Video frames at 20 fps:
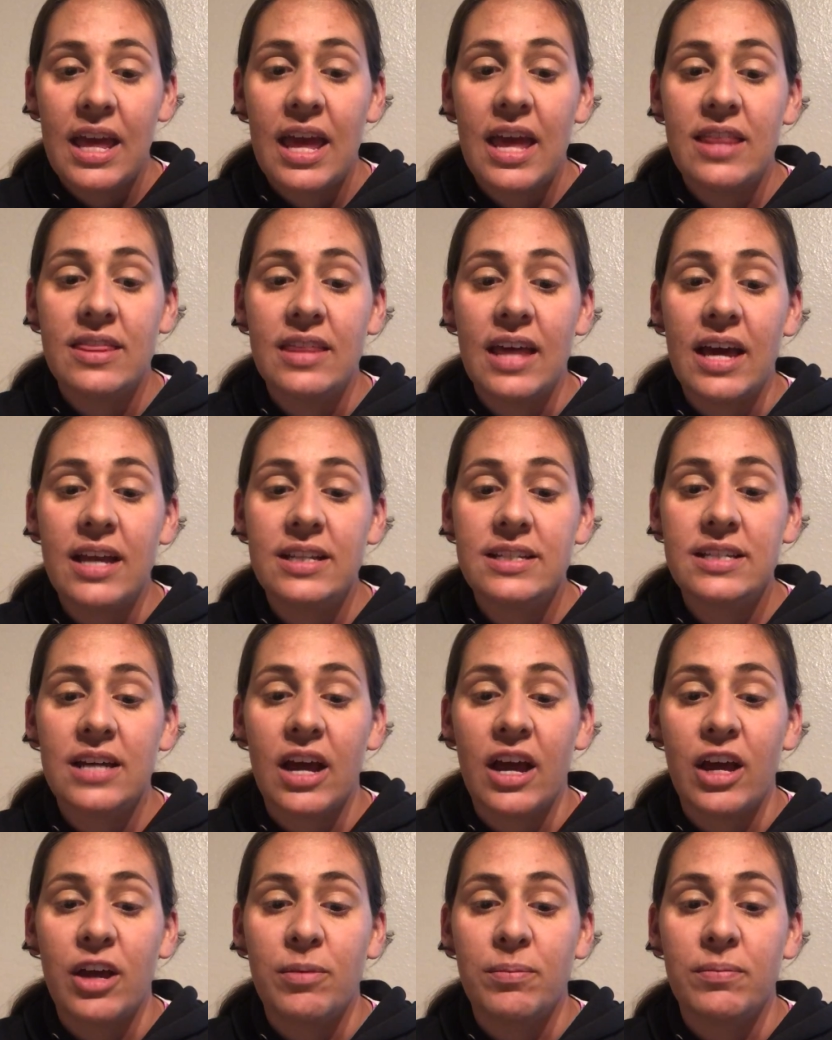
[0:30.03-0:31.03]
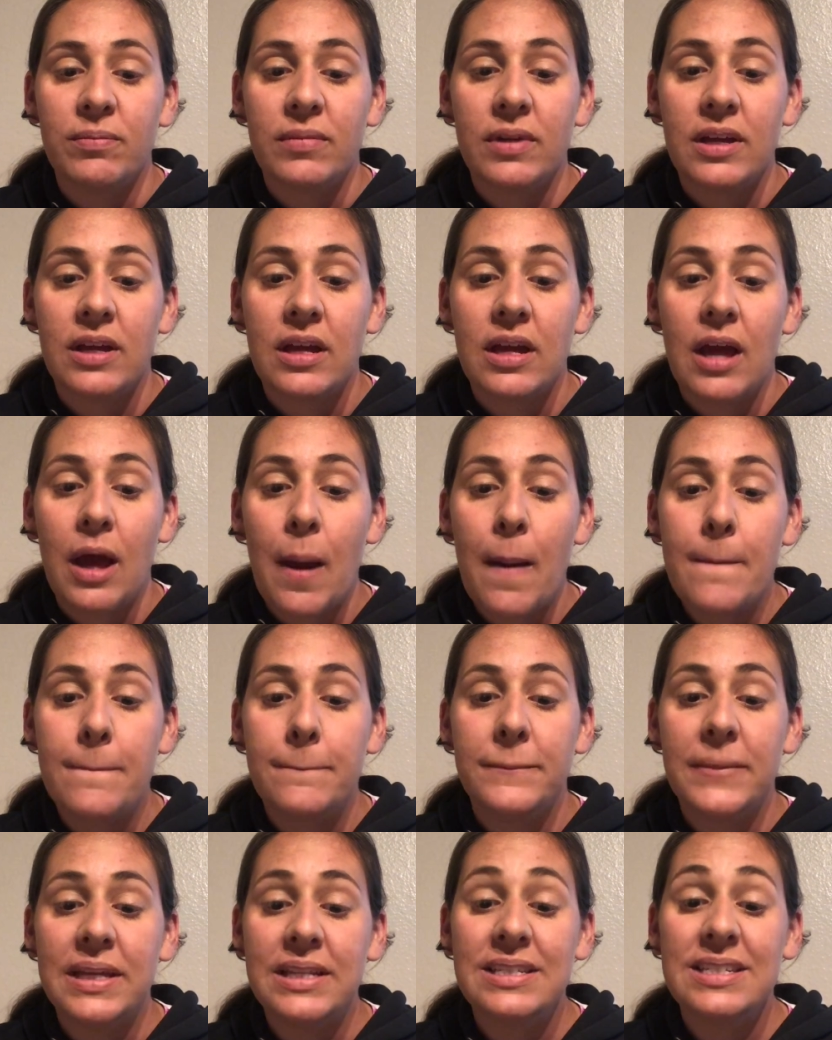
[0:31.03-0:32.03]
In that time,
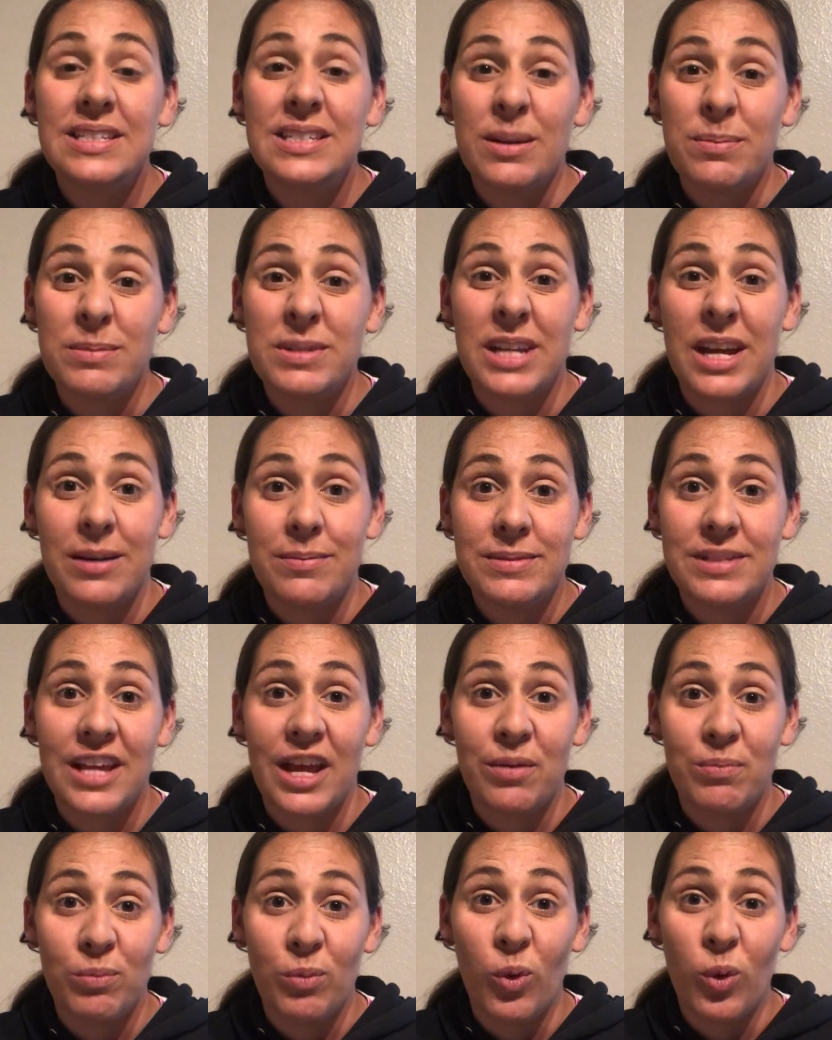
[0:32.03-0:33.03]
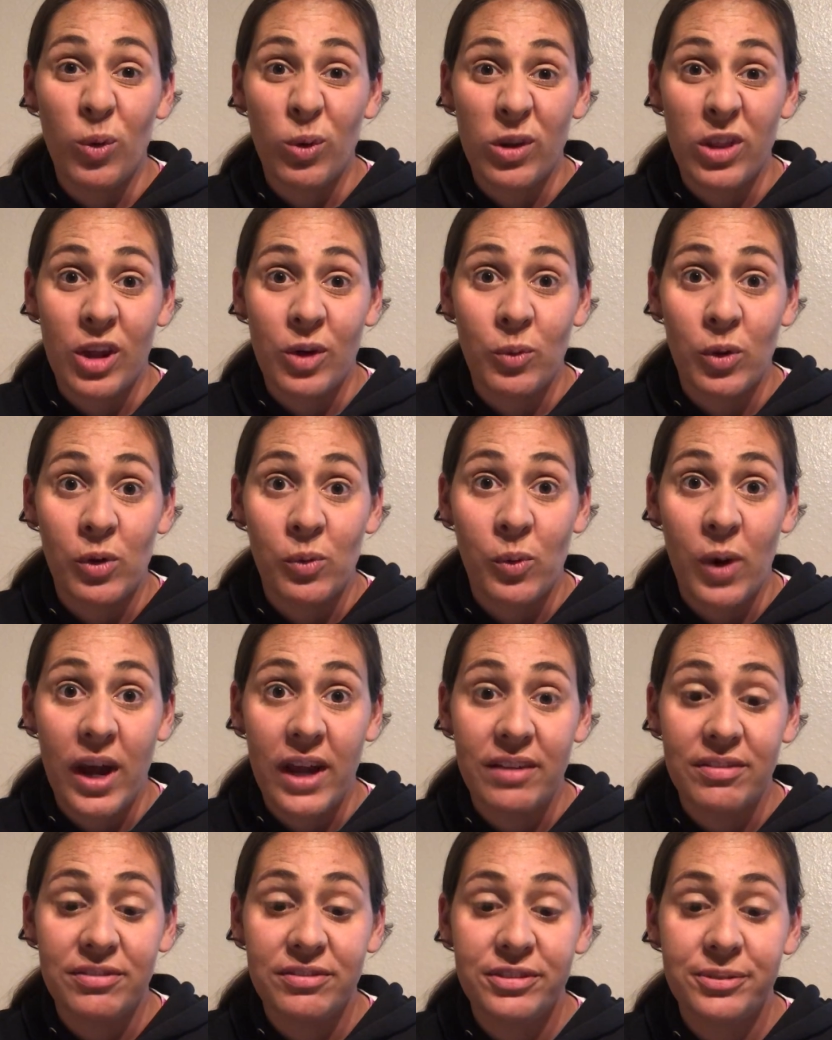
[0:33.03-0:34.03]
men sometimes had more than one
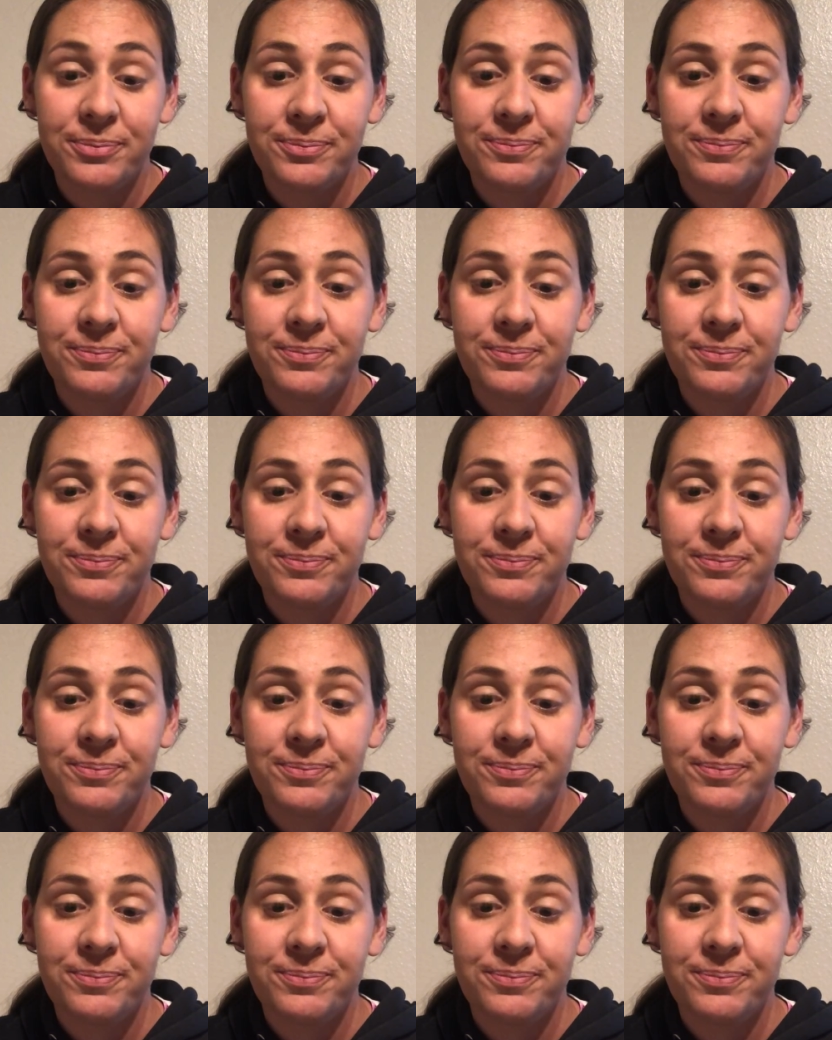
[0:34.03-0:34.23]
wife.